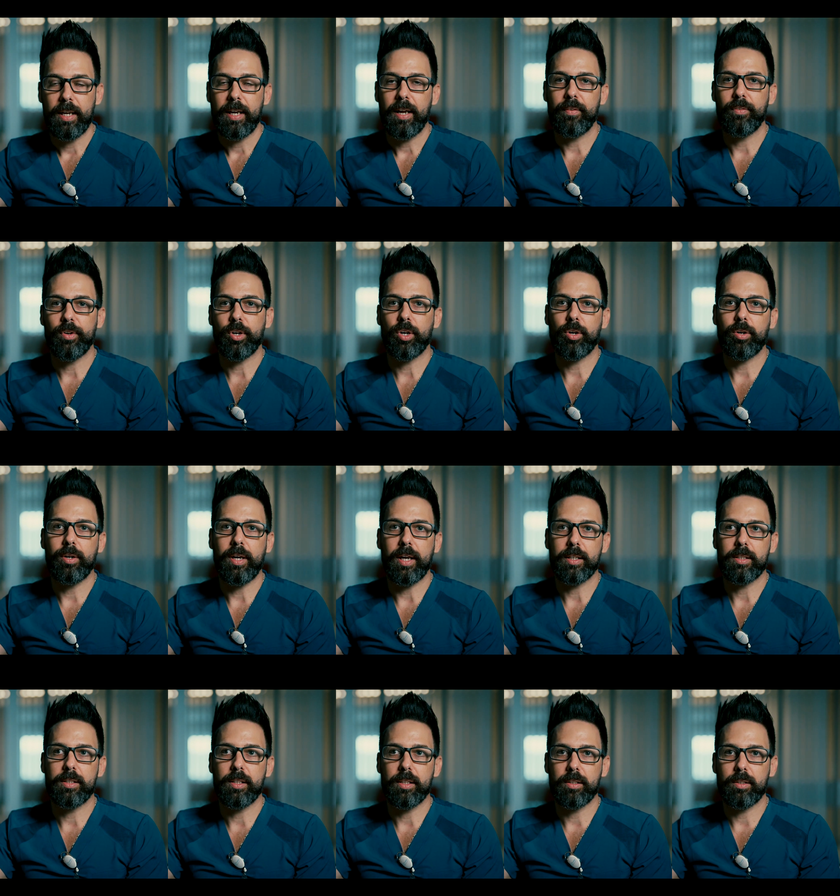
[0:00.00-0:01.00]
and they're
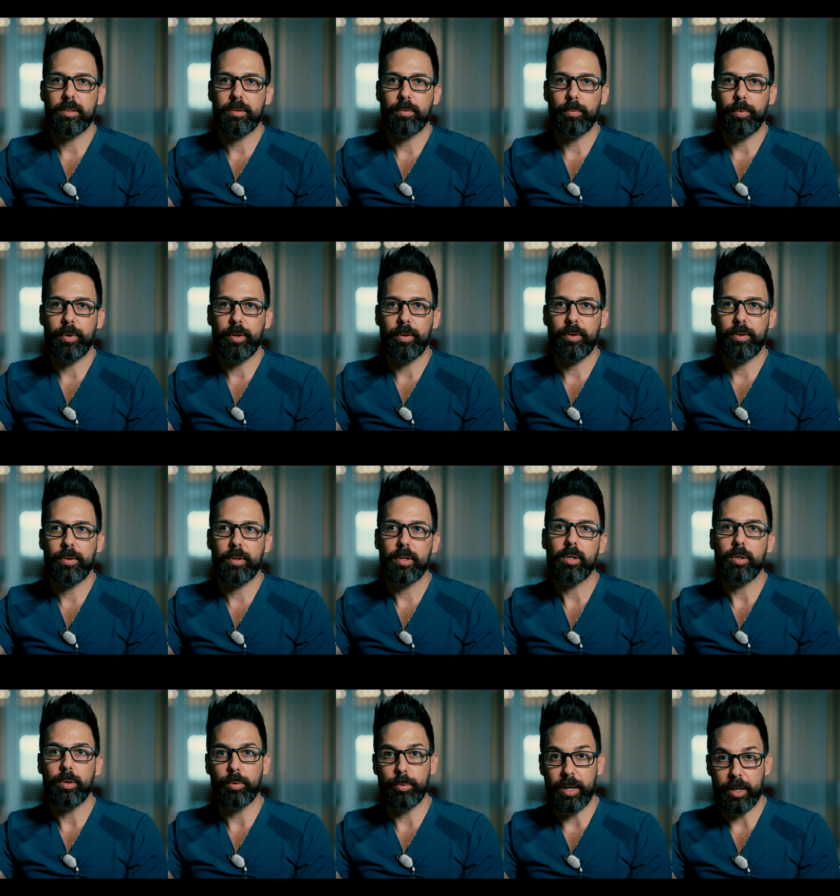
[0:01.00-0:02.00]
connected with
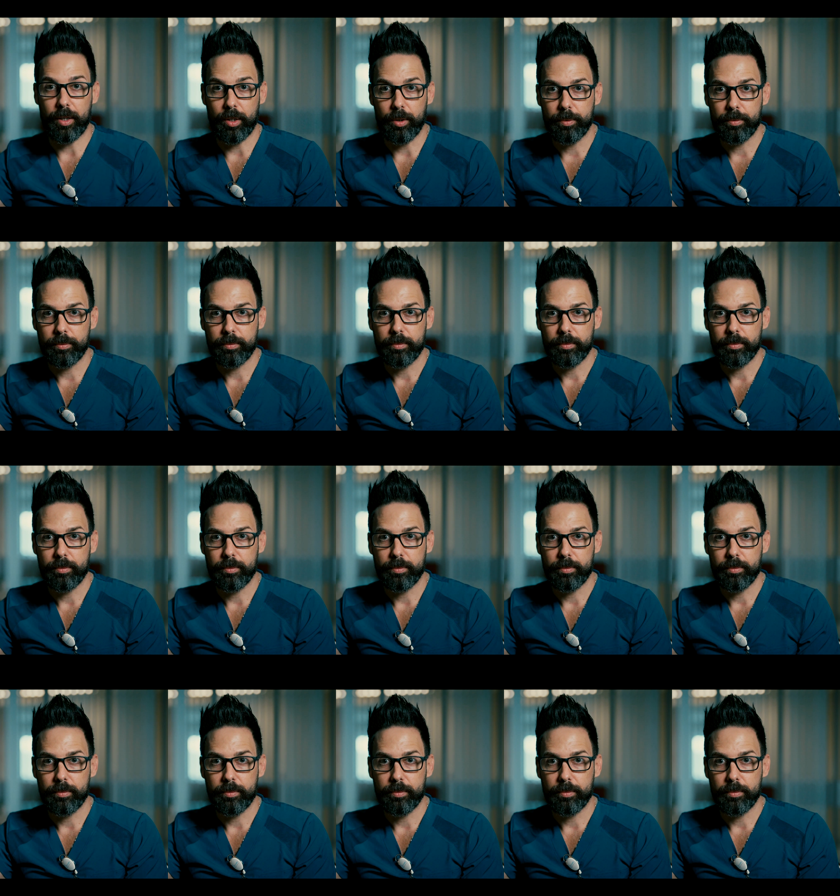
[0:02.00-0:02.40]
Loretto.